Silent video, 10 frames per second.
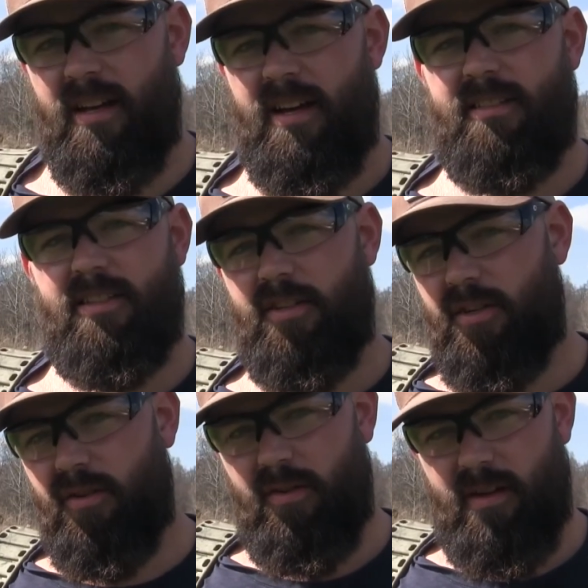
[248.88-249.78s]
until
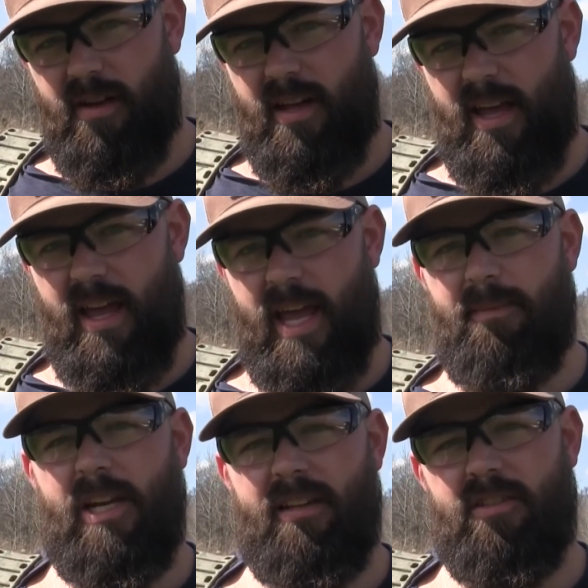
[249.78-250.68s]
you're
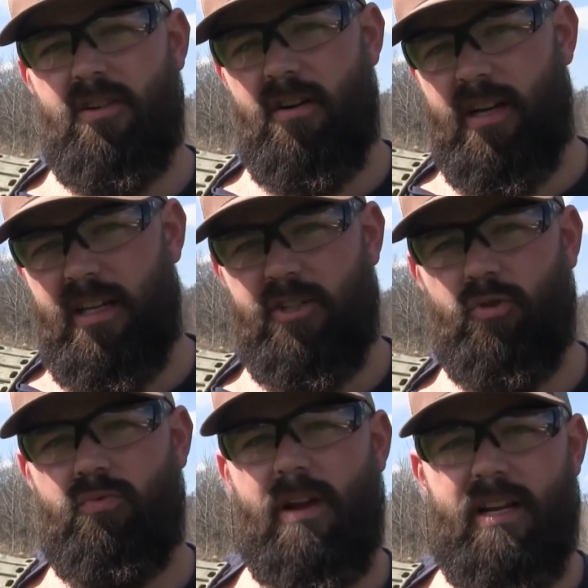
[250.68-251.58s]
aiming at the target and
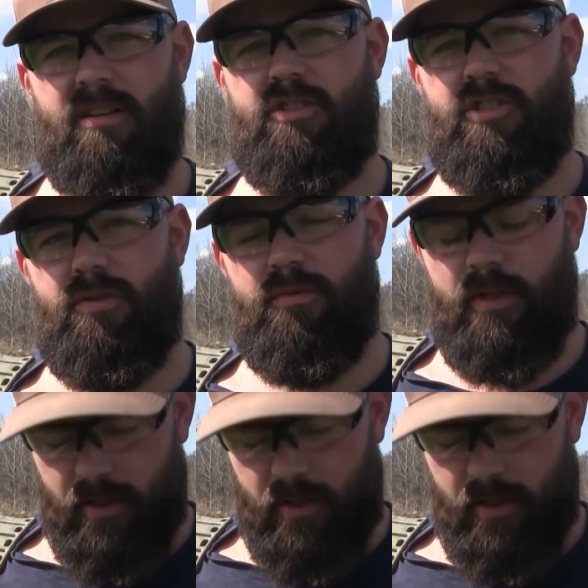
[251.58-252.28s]
you're ready to shoot.